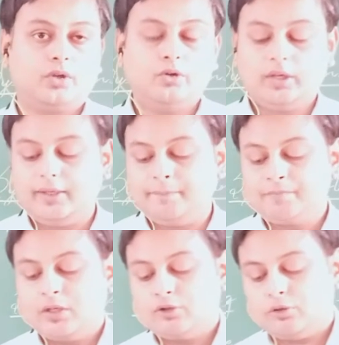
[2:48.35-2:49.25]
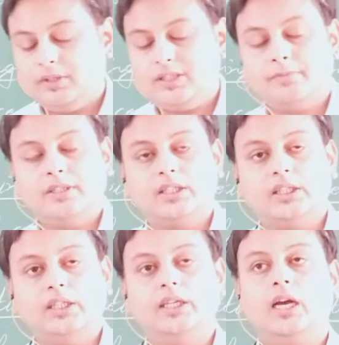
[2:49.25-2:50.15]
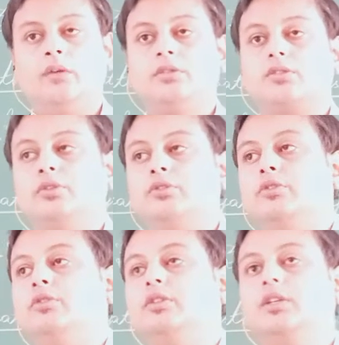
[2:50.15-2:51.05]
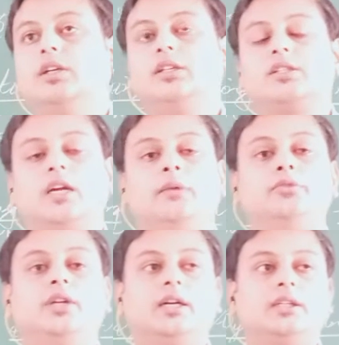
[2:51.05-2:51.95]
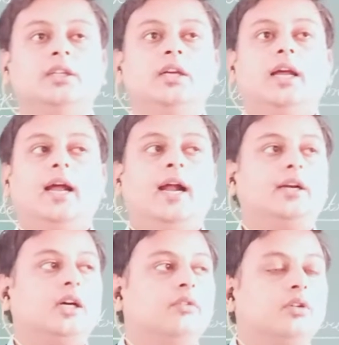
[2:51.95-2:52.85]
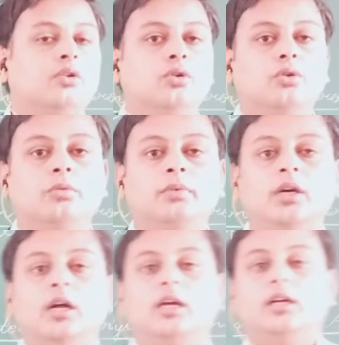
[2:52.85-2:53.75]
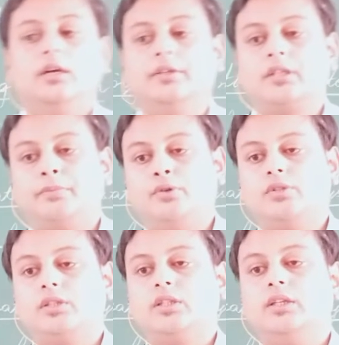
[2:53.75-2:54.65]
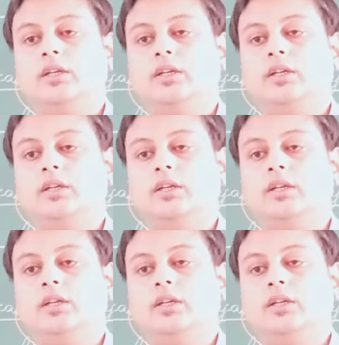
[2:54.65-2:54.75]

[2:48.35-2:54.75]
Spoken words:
Okay, so means basically I'm just going to describe that at our home, suppose